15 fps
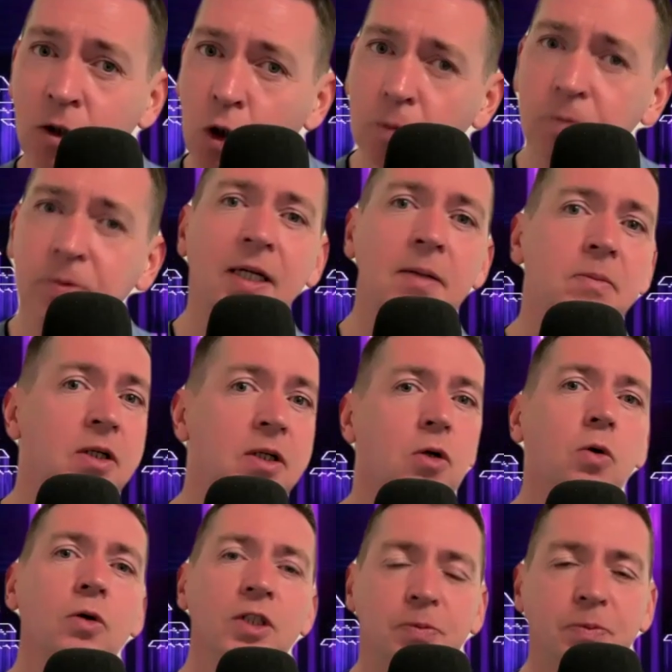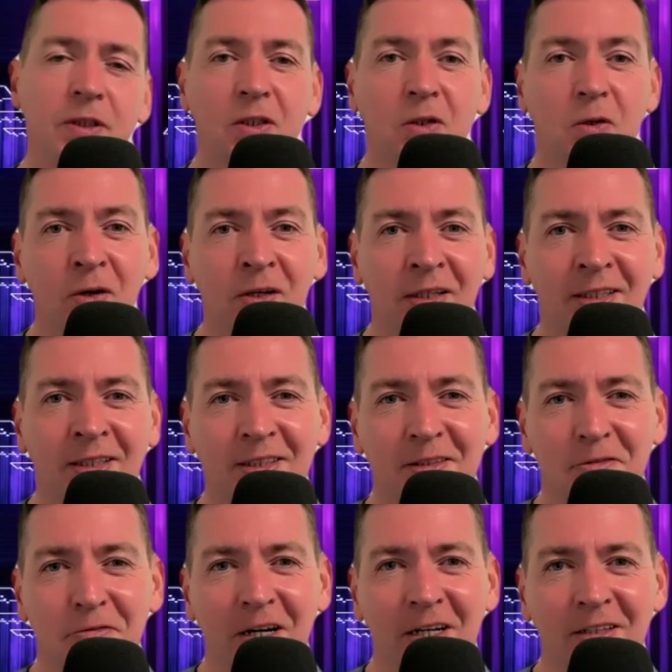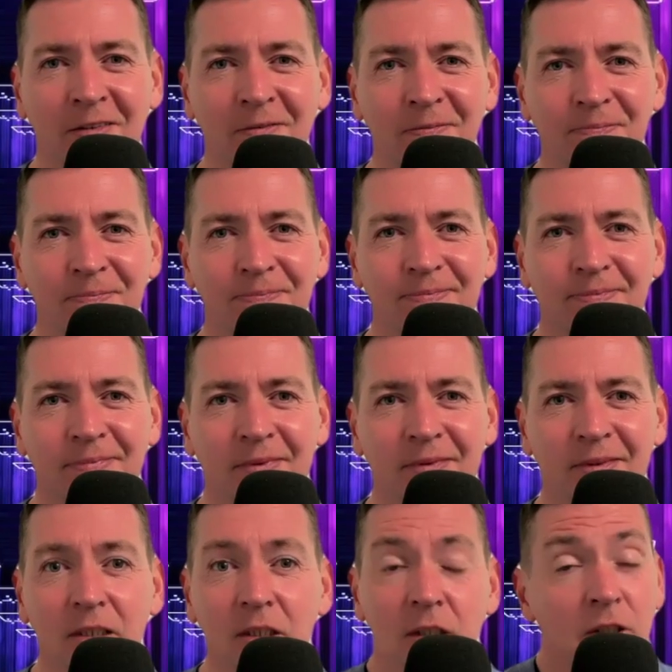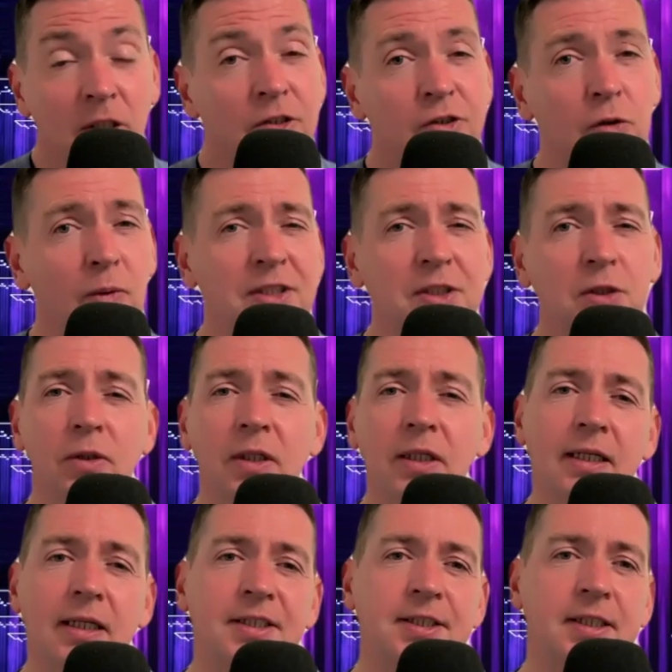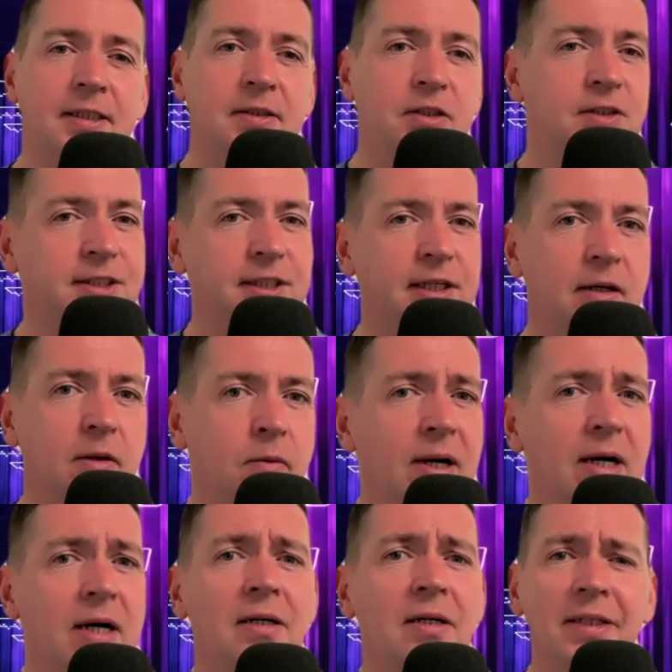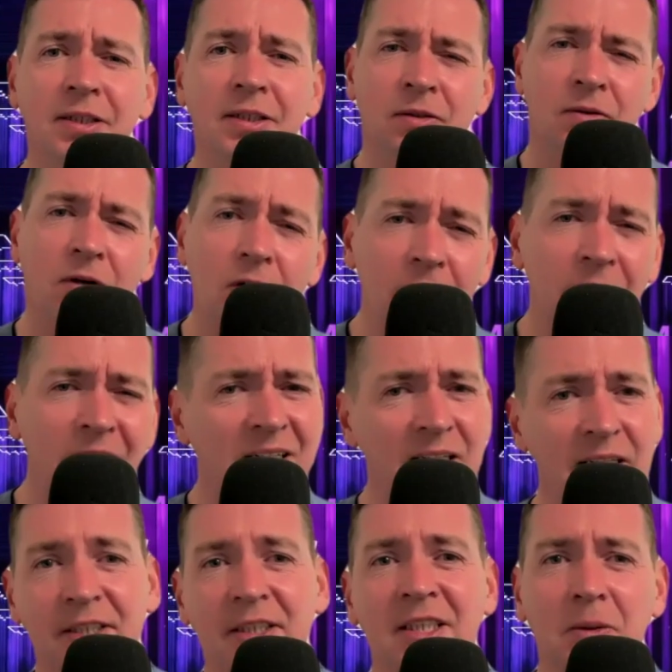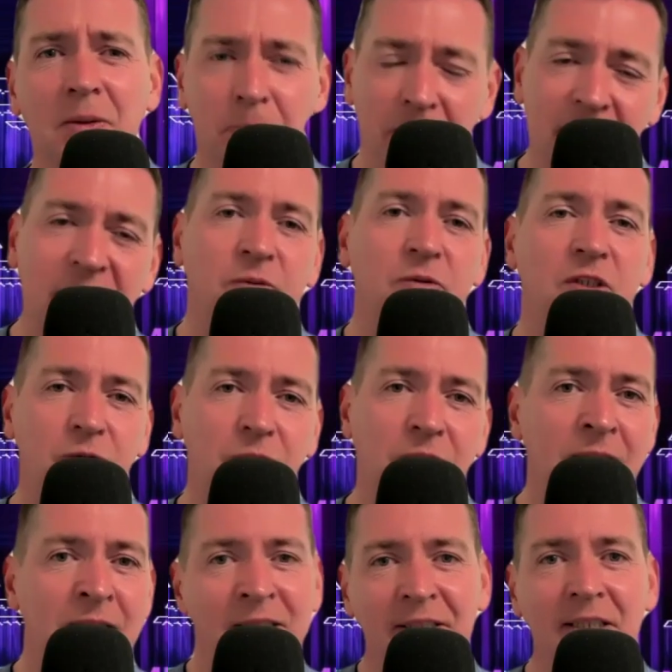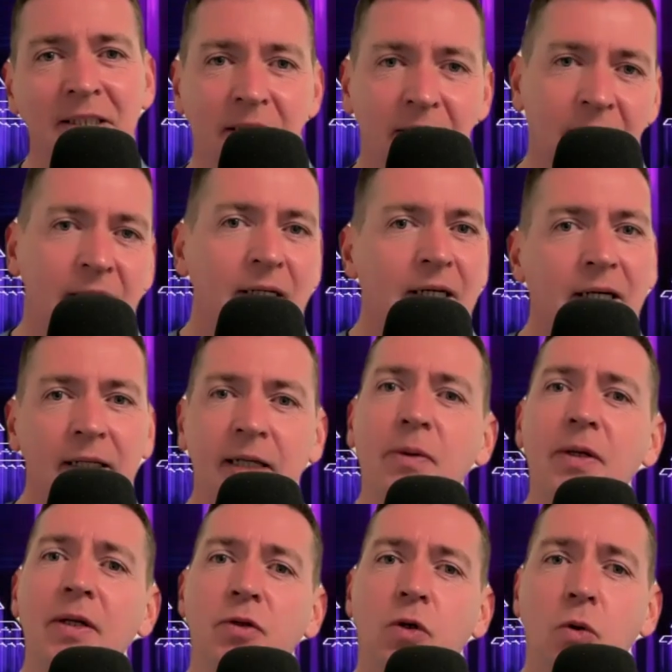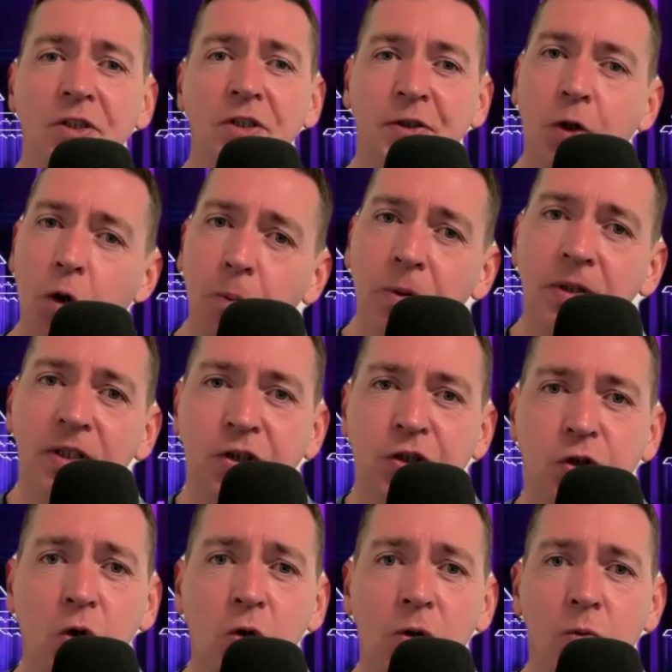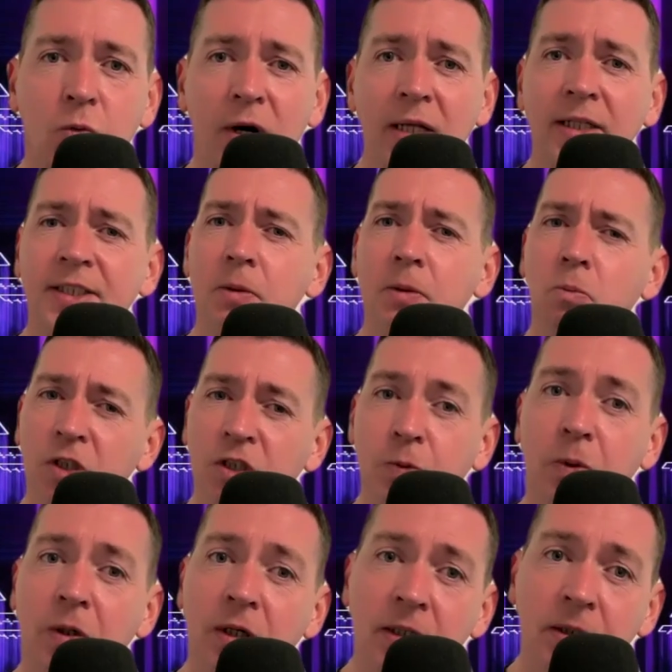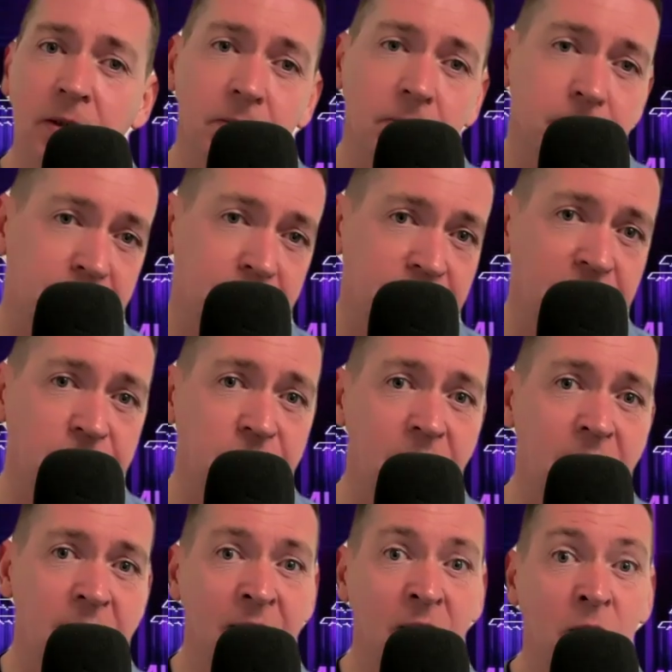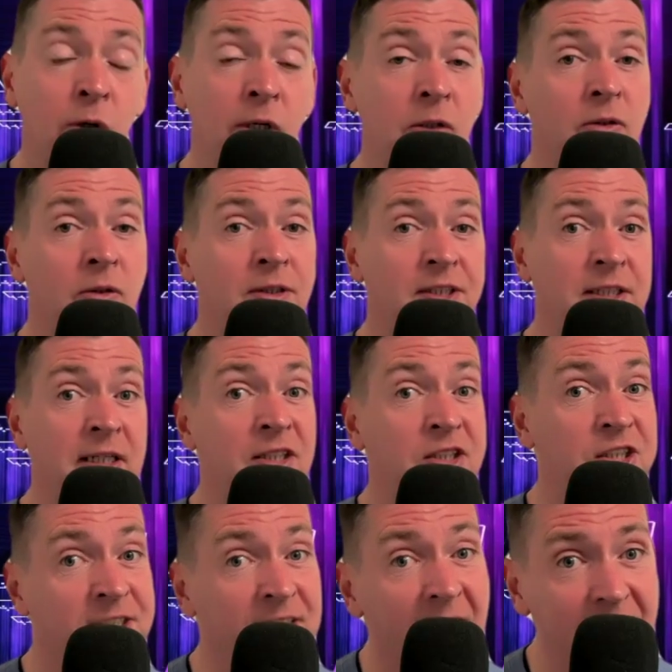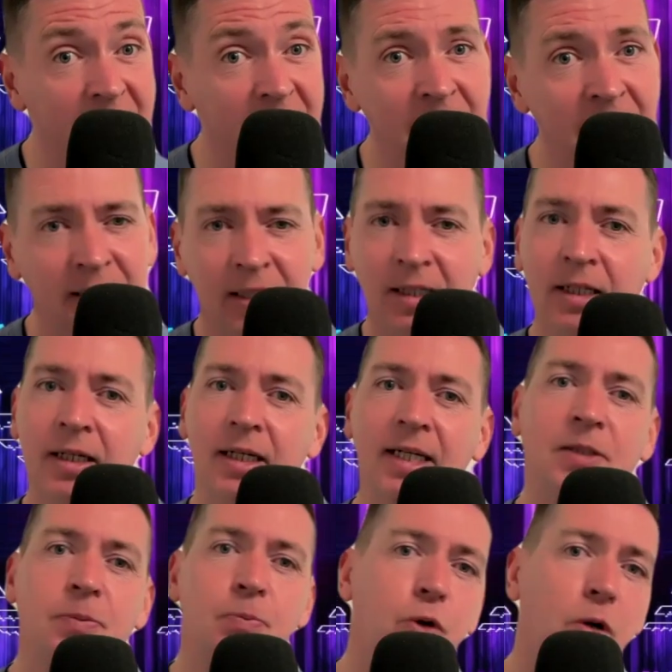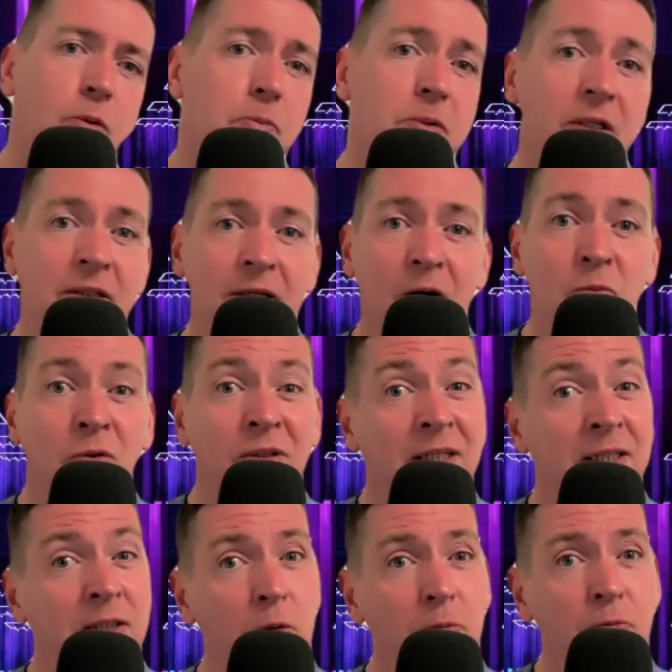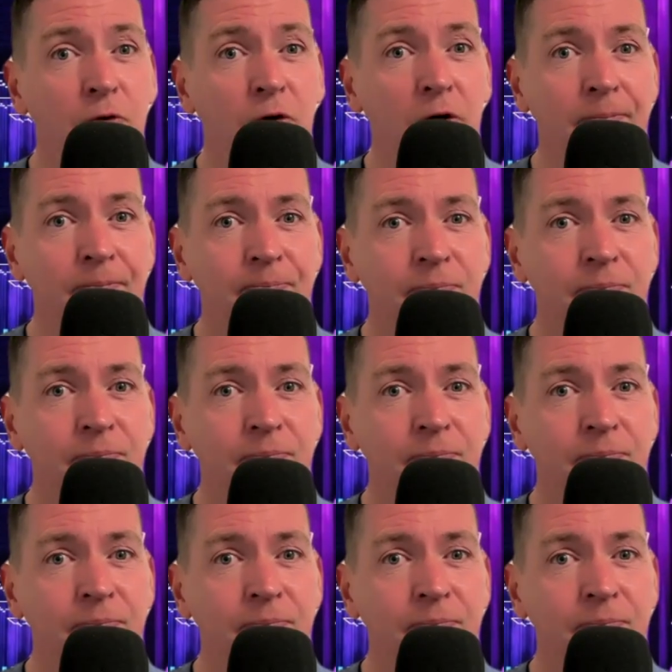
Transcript: the home team encouragement going into the final. So what's going against it, you say? Well, the draw isn't the best for Sweden, is it? They will, of course, open the show, and while it's a much better position than going on stage second, it's probably not what they had hoped for.